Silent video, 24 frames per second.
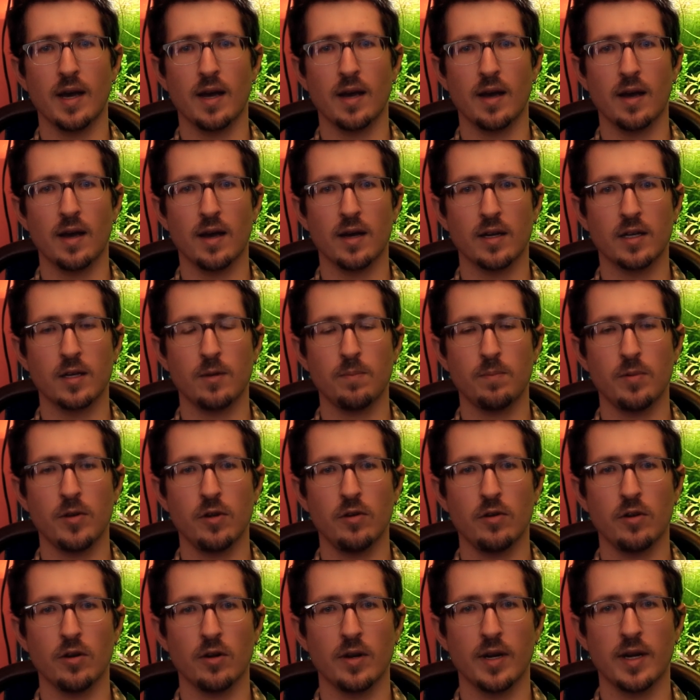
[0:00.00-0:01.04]
uh, a
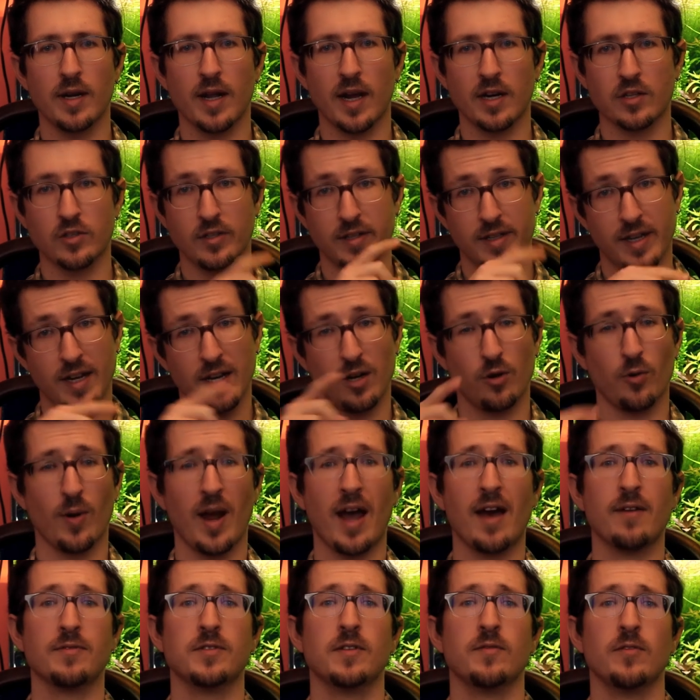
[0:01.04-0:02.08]
computer and actually get
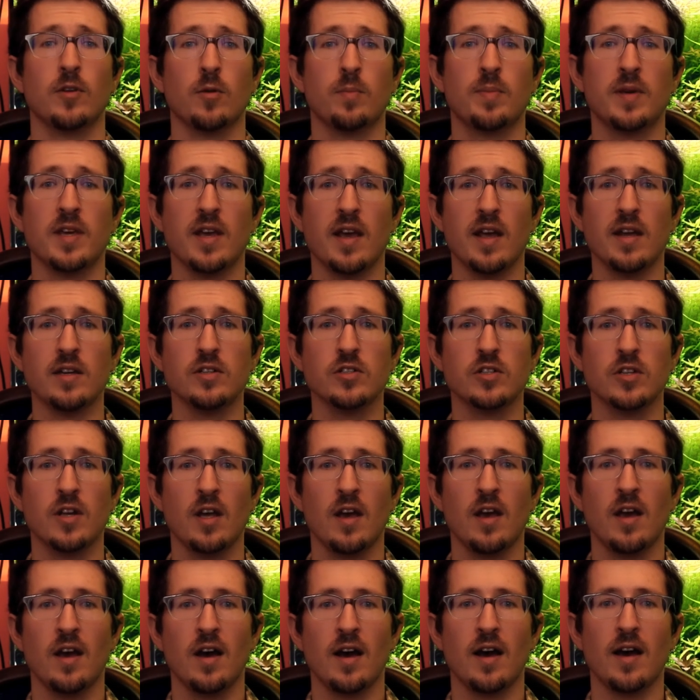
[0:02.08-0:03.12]
graphs of your pH.
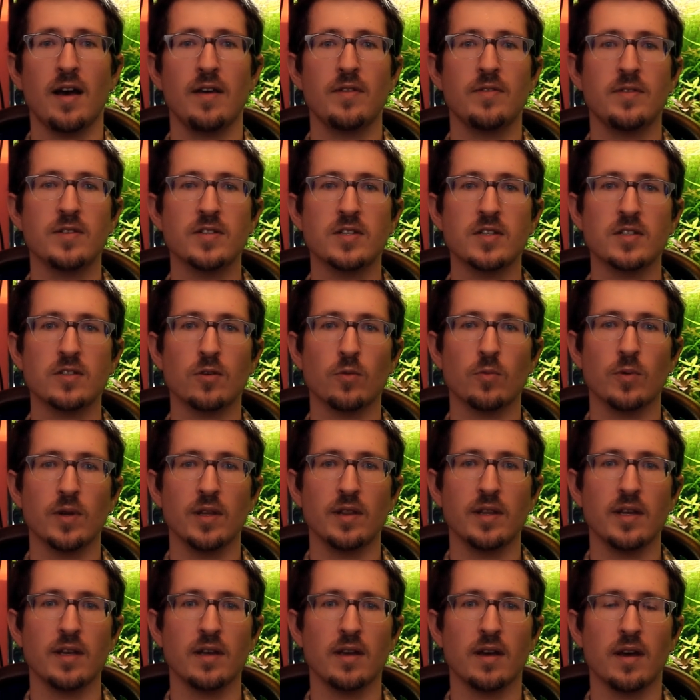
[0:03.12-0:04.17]
Uh, this is a
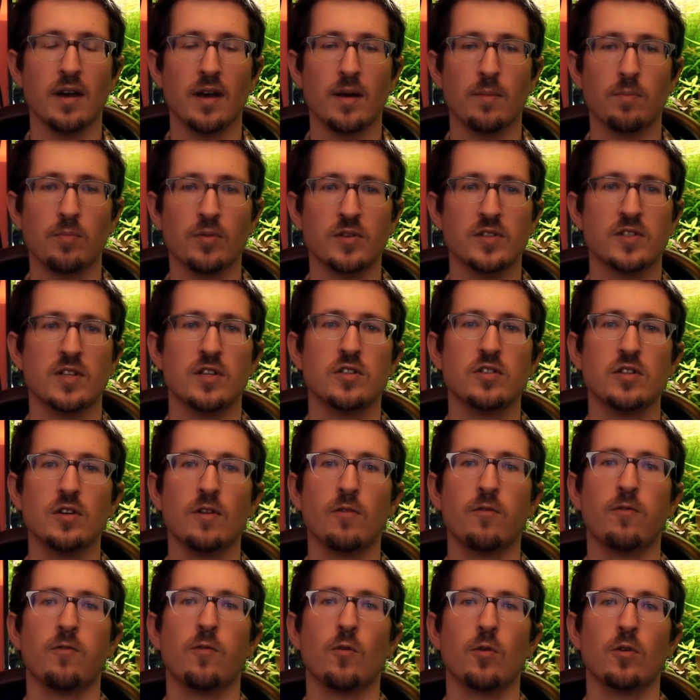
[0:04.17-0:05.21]
really uh, precision
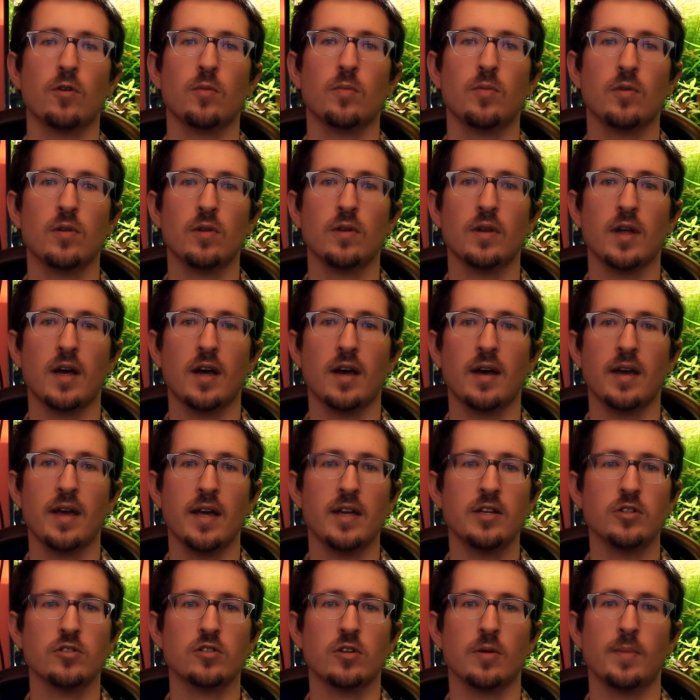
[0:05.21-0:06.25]
affordable uh,
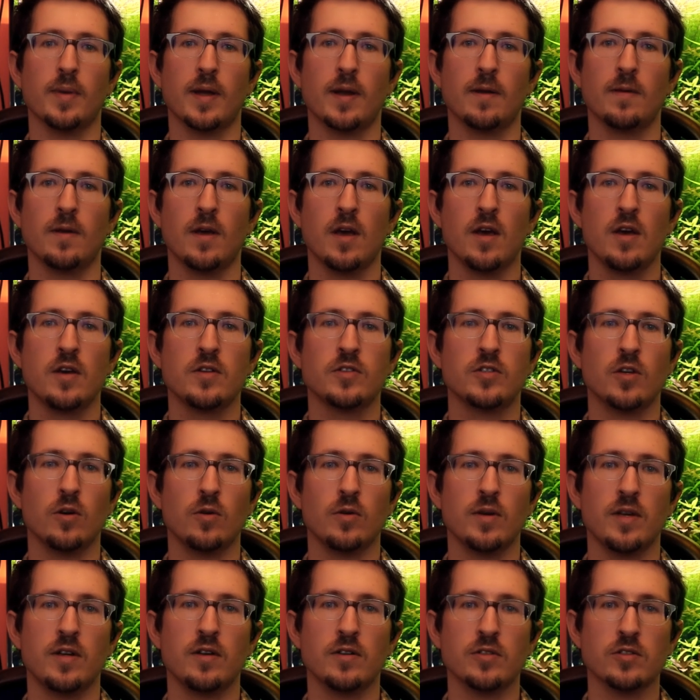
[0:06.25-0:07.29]
instrument.
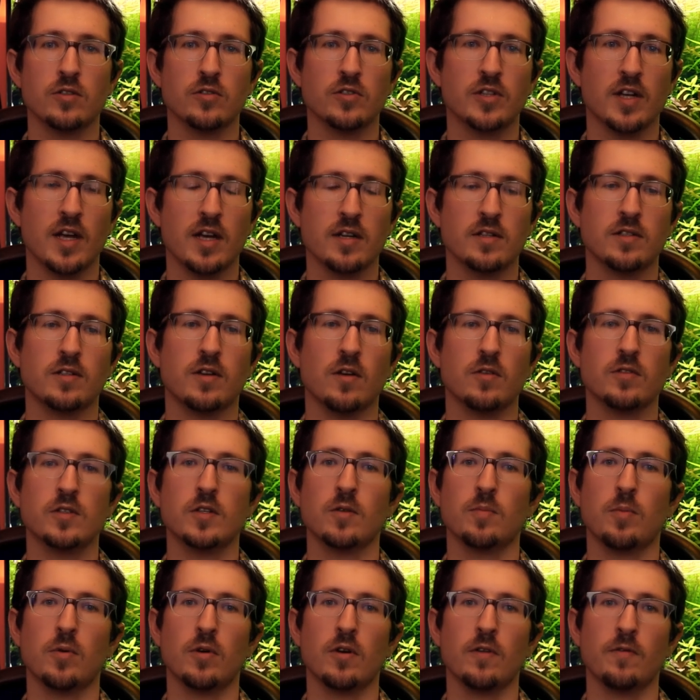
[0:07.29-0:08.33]
So here's your chance. Go
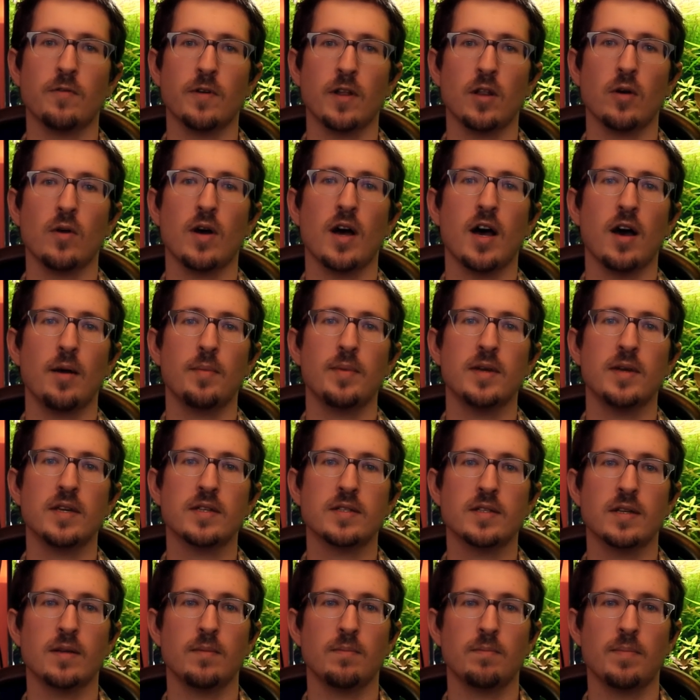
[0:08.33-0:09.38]
support a fellow
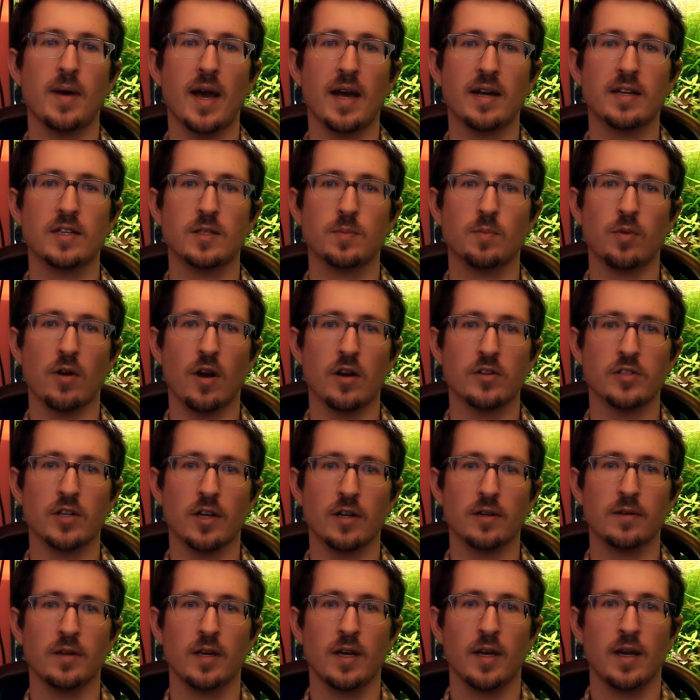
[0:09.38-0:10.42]
hobbyist and back his
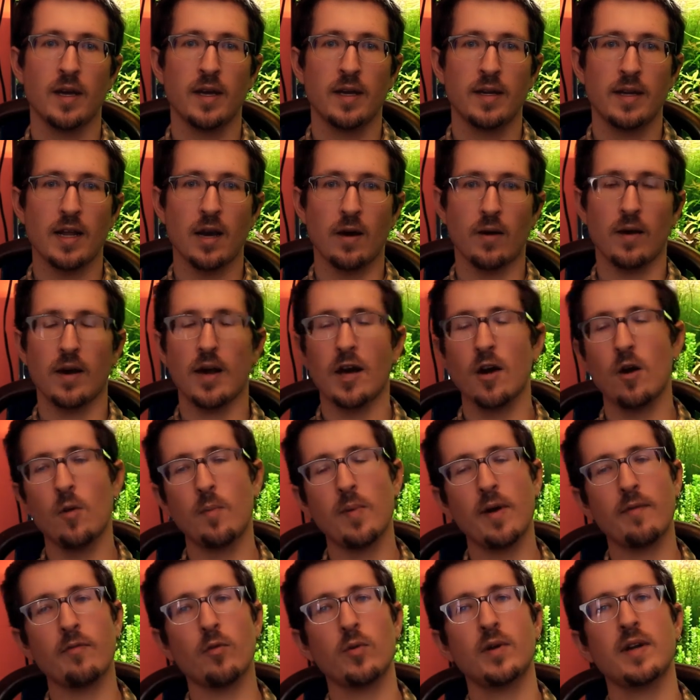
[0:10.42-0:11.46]
project. Now, I hope
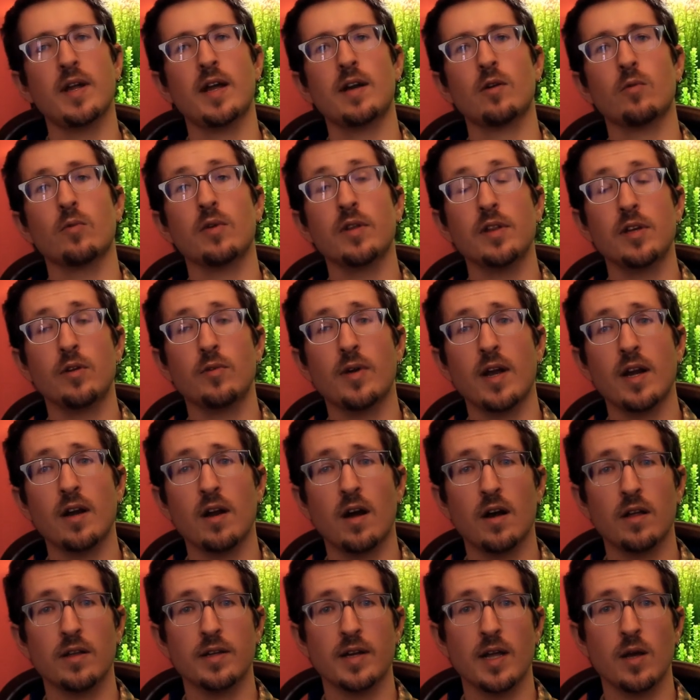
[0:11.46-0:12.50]
everyone had a really great
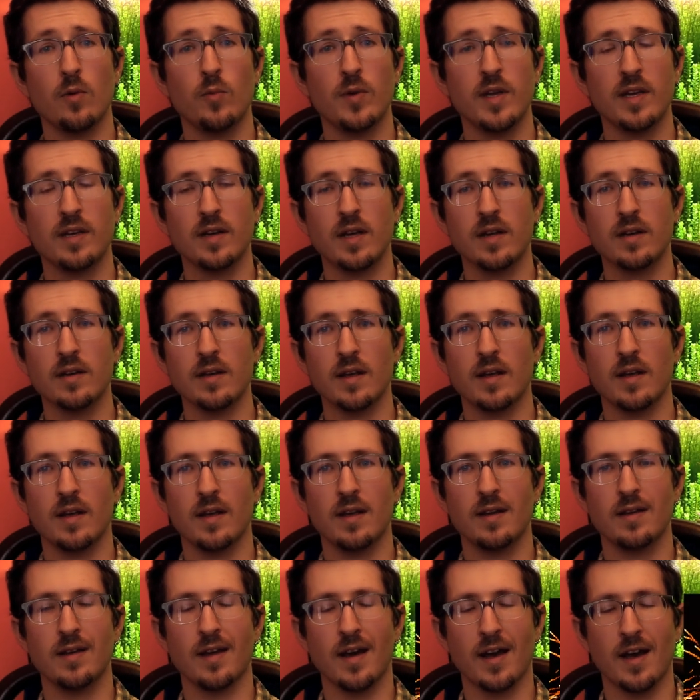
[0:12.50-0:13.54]
holiday weekend,
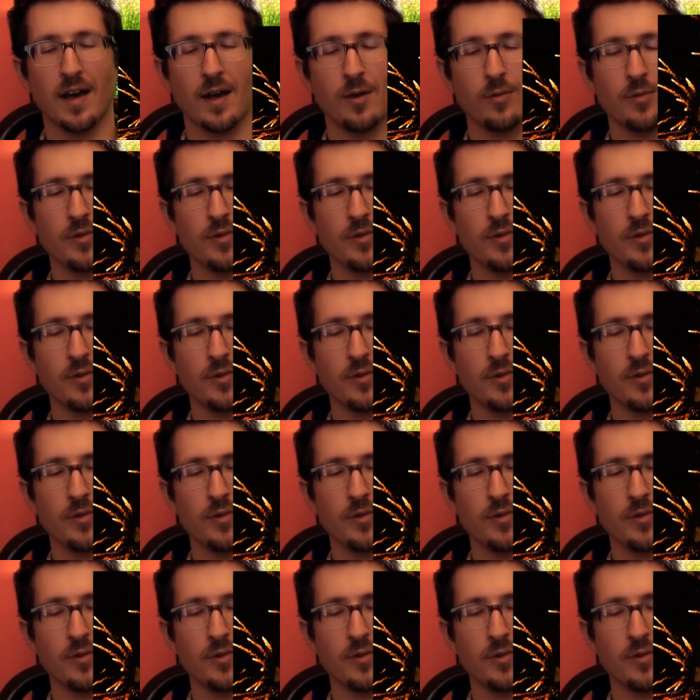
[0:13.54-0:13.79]
and I